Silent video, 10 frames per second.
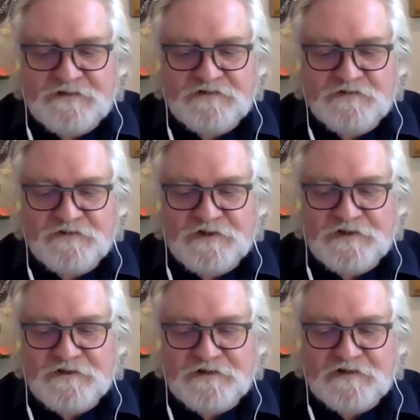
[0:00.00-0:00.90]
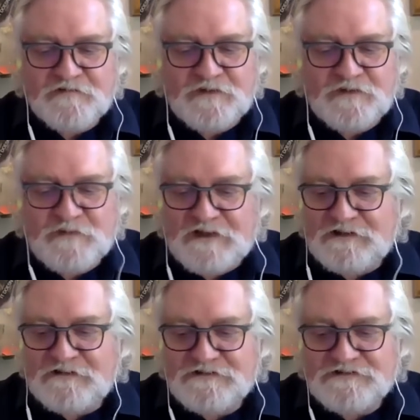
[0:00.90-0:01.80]
and you'll know that I've been
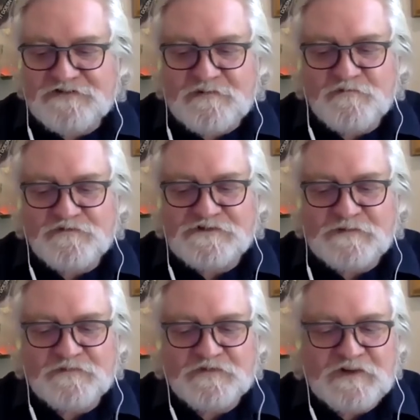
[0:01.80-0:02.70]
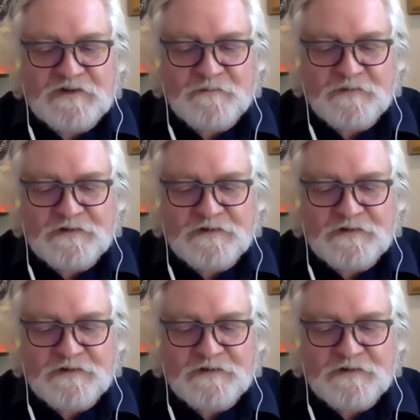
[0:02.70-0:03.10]
banging this drum for some time,